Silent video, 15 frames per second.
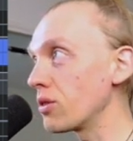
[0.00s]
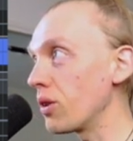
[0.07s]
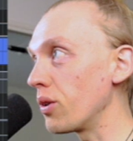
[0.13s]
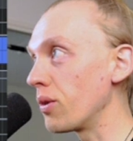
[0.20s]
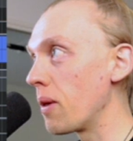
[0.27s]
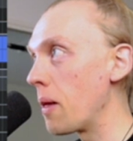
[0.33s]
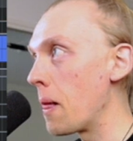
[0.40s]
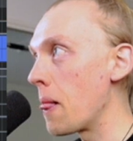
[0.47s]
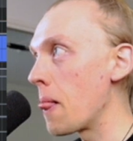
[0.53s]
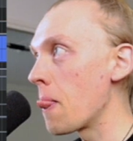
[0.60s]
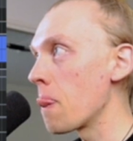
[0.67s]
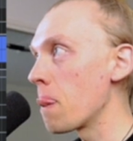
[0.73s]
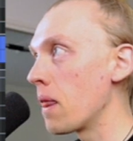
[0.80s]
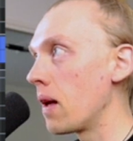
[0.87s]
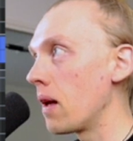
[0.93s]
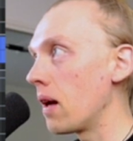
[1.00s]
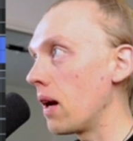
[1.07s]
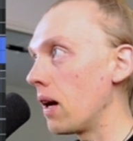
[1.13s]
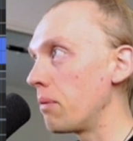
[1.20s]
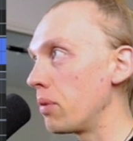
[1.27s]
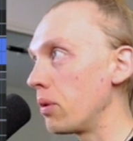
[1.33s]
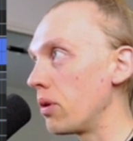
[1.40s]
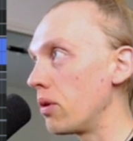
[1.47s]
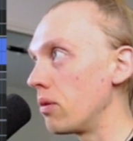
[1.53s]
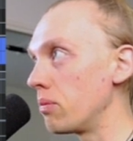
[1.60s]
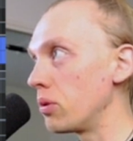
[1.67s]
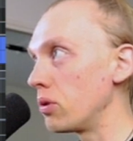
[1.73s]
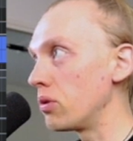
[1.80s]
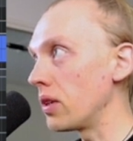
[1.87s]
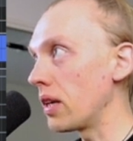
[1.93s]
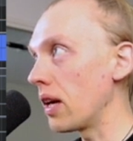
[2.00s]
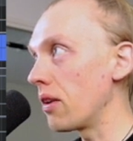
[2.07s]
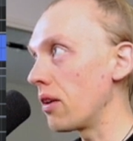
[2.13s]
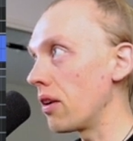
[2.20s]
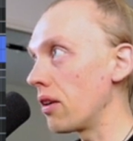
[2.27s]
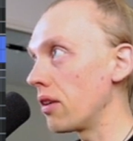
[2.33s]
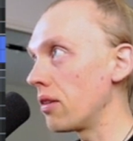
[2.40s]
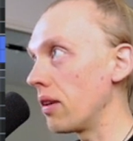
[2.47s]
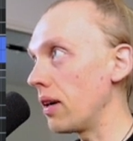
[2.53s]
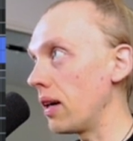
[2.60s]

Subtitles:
So I put together,